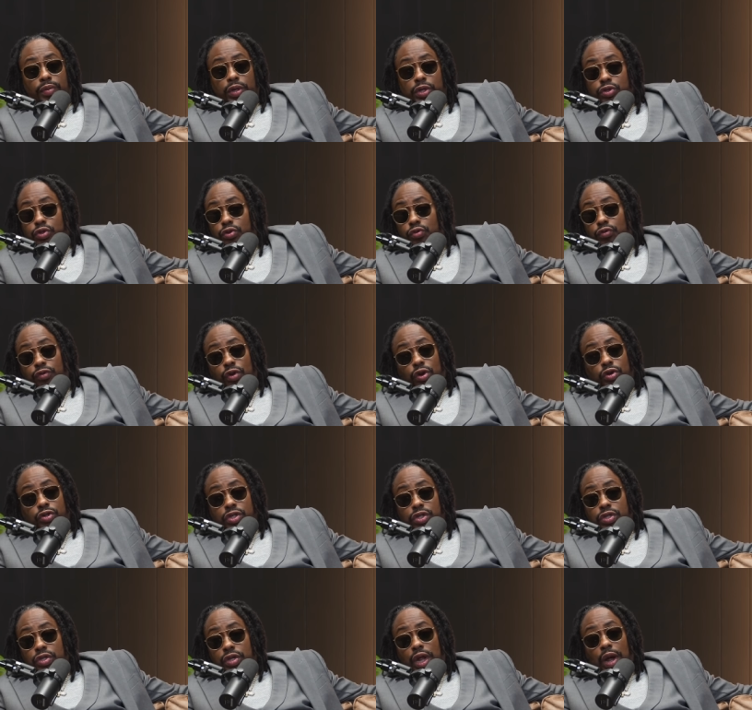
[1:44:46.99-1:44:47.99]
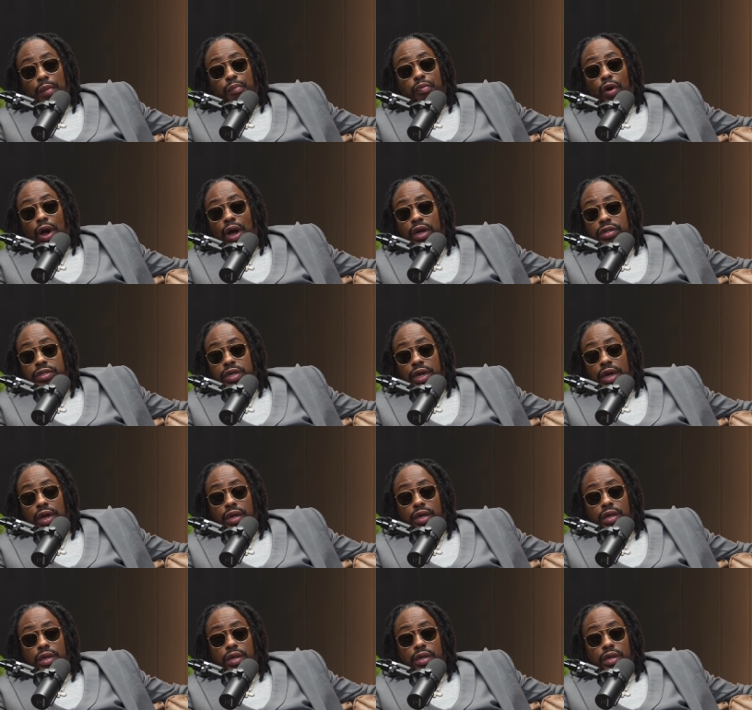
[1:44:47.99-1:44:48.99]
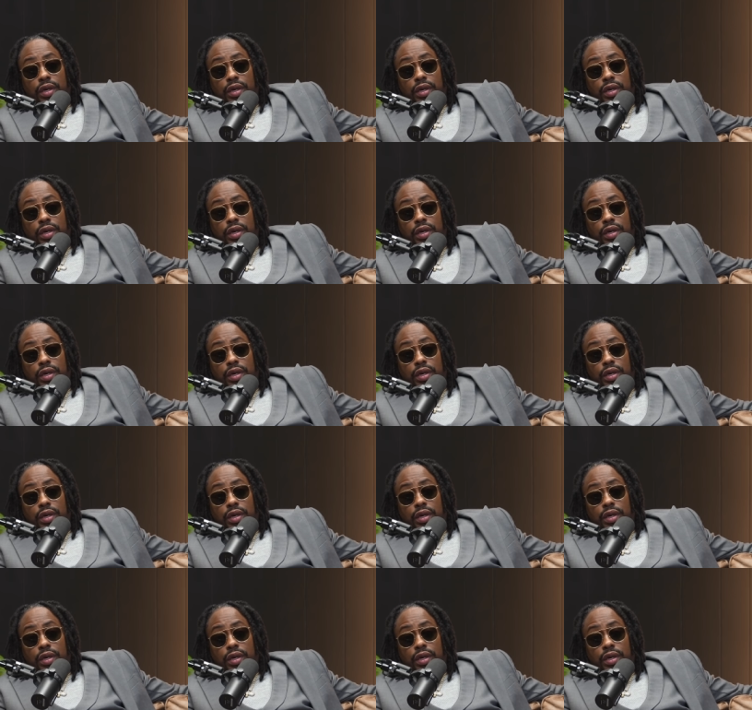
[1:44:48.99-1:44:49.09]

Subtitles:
There's 2 versions of that project.